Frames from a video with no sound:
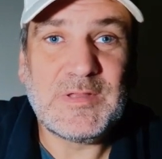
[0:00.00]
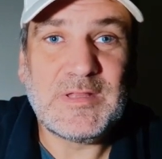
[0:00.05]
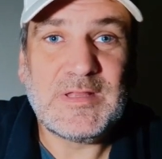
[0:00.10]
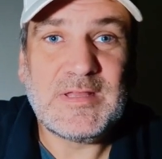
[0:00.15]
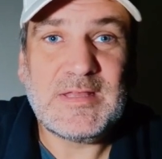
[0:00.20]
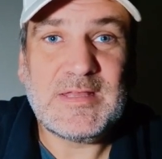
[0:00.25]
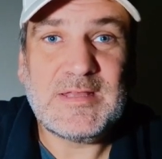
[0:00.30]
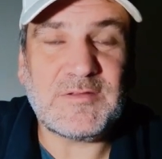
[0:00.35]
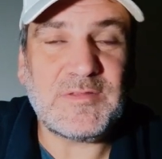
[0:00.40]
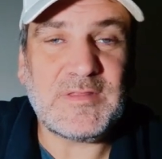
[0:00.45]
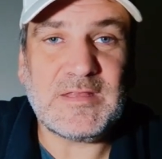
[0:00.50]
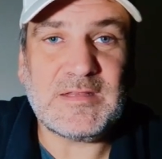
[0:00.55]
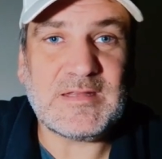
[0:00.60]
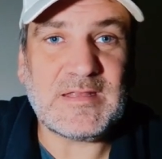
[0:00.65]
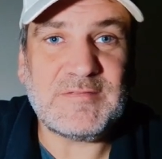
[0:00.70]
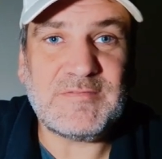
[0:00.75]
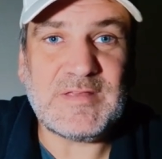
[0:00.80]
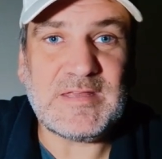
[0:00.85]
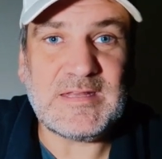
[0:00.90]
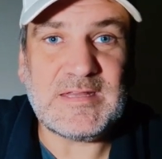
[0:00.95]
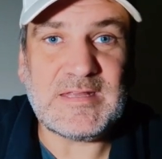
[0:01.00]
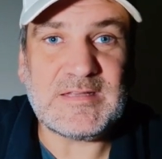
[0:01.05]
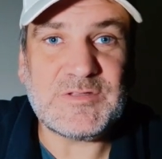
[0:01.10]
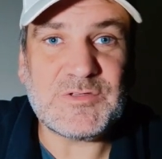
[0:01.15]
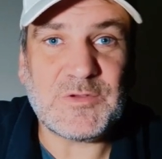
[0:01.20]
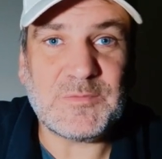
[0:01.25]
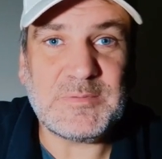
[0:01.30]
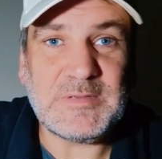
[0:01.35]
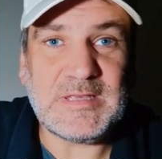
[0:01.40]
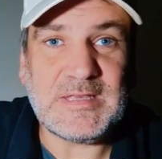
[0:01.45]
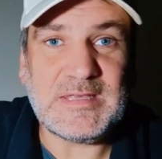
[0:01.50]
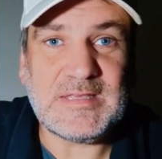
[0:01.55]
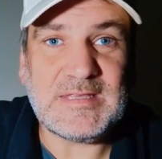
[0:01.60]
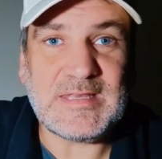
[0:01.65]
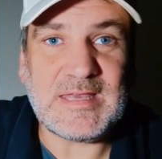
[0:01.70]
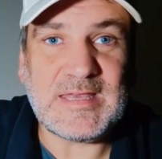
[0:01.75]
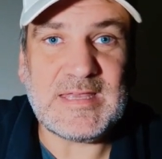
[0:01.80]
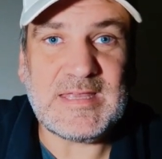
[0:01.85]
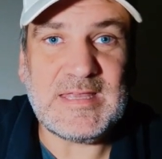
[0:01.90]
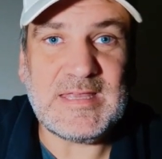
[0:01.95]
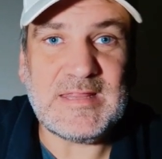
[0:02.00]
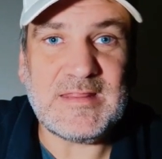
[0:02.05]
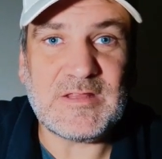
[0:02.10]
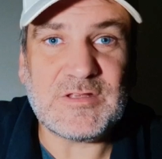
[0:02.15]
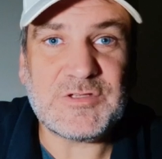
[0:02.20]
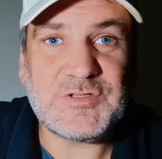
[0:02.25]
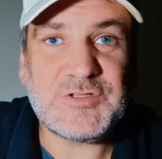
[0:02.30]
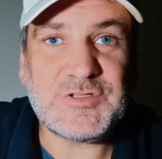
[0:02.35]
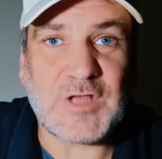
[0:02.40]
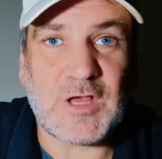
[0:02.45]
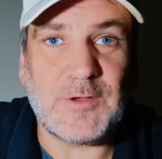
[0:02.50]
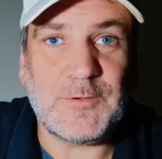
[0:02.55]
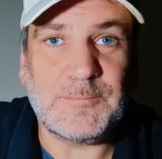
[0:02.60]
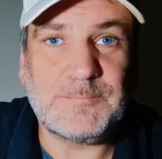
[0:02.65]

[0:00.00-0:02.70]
Don't think they've hit their top gear yet either. So,